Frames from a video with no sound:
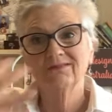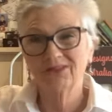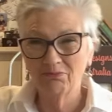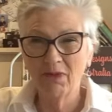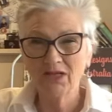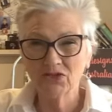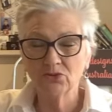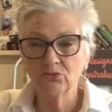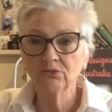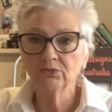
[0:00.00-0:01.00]
the
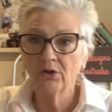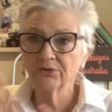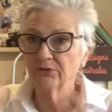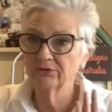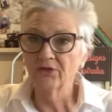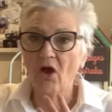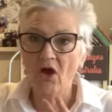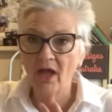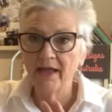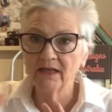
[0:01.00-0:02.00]
muscle on your
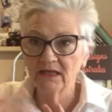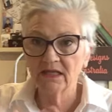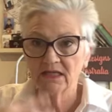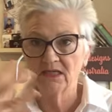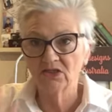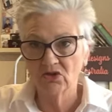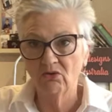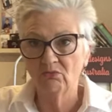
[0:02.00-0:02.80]
thigh is